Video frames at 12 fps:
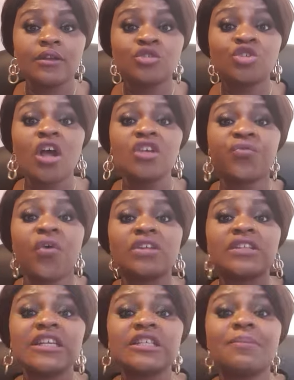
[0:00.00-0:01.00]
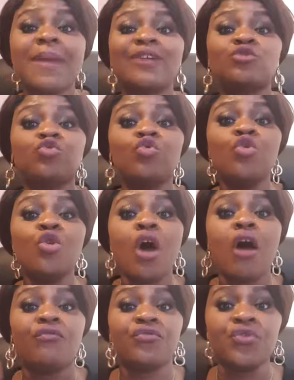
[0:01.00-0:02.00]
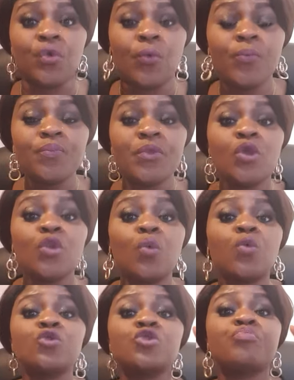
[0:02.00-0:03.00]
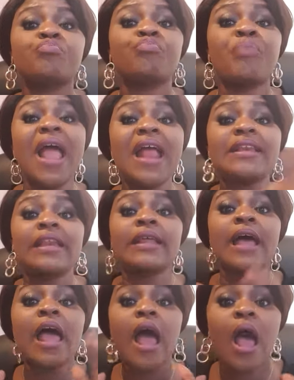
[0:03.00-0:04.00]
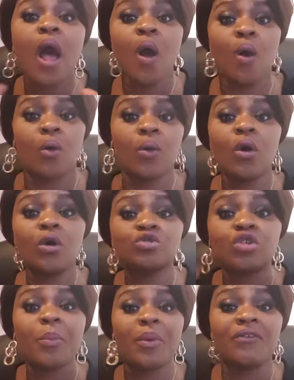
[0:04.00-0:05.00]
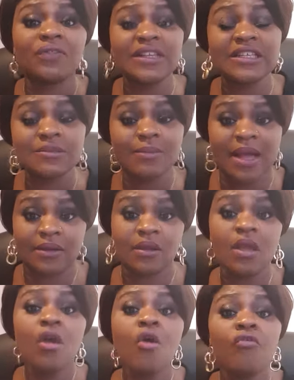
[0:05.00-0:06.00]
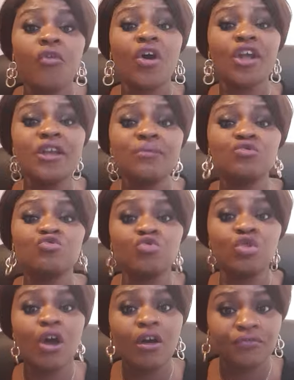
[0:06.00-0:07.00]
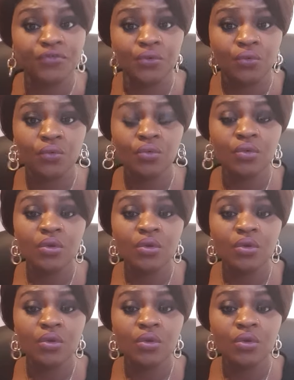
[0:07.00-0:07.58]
Just for this man to love you. You will spend hell on top of this man for him to love you.